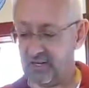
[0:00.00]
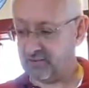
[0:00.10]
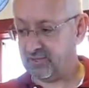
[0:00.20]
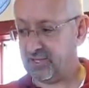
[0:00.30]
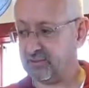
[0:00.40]
Yes,
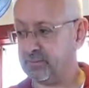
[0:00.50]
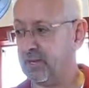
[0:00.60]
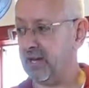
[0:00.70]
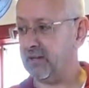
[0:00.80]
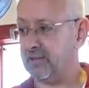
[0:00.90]
it is.
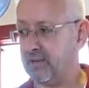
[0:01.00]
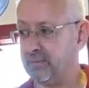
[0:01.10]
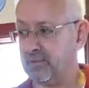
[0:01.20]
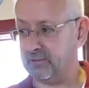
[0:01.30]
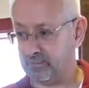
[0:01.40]
And
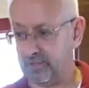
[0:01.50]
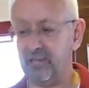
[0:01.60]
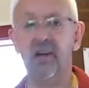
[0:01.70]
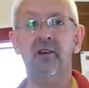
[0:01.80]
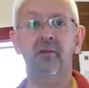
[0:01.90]
it's been a
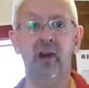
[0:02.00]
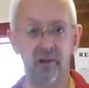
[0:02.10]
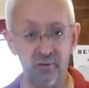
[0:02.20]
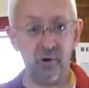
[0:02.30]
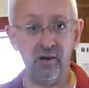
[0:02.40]
lot of
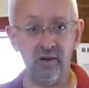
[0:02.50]
hard work.